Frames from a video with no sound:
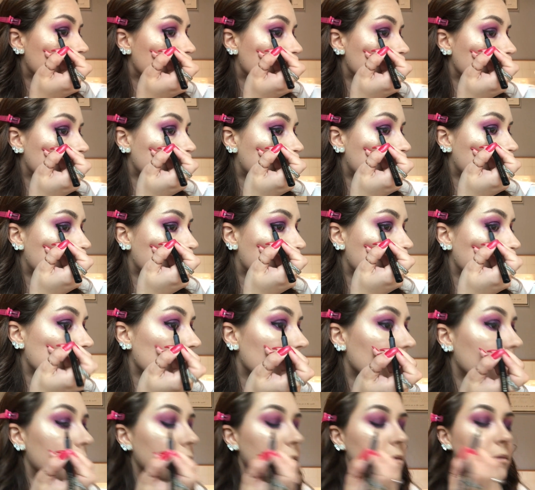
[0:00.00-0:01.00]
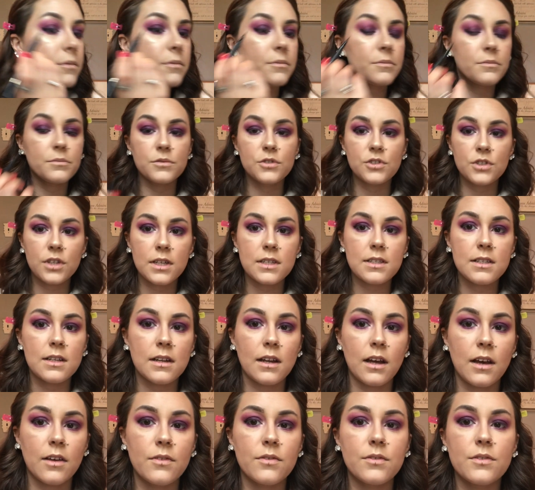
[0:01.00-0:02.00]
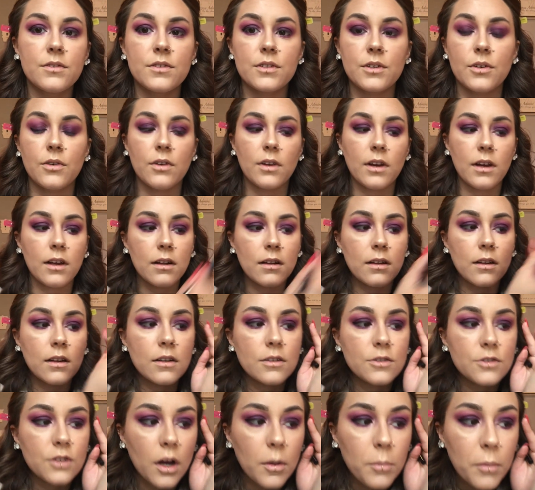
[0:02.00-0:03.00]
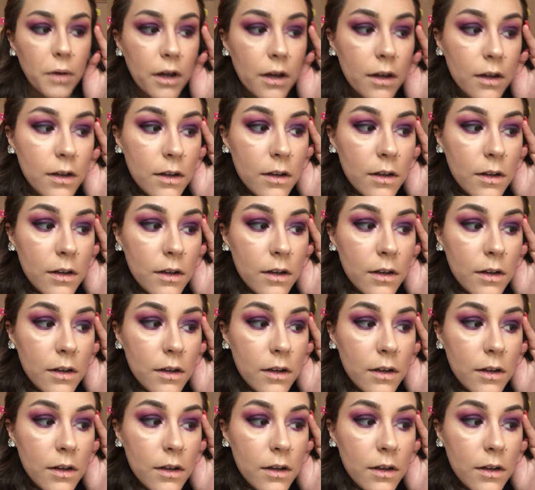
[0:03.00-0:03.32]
A little wing. Just enough to create a little drama.